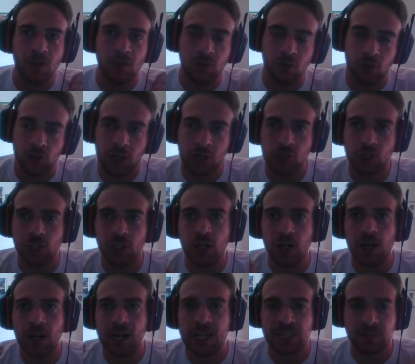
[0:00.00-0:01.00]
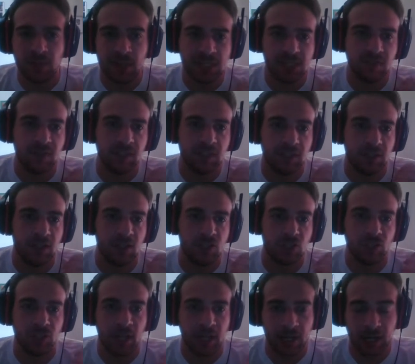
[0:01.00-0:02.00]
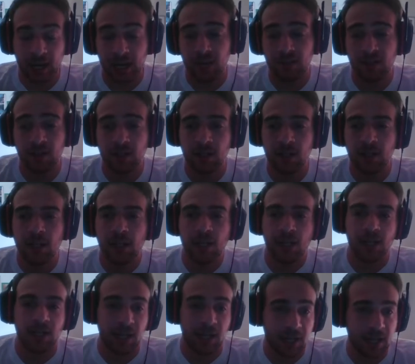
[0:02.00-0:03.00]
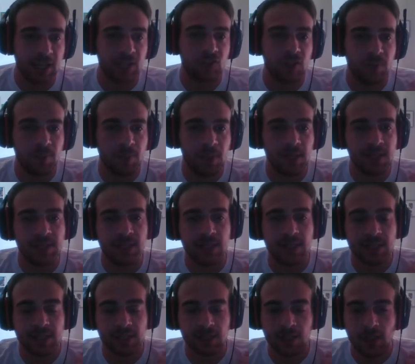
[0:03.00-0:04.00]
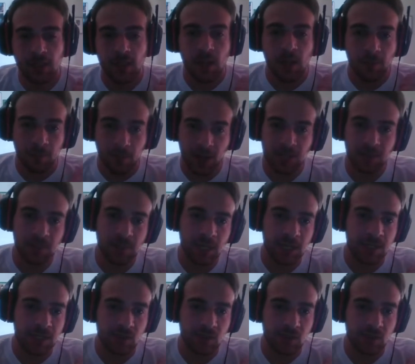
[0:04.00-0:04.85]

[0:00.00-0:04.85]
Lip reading: Forager, Expressive Iteration, and Ragavan in a cantrip-based list. Might be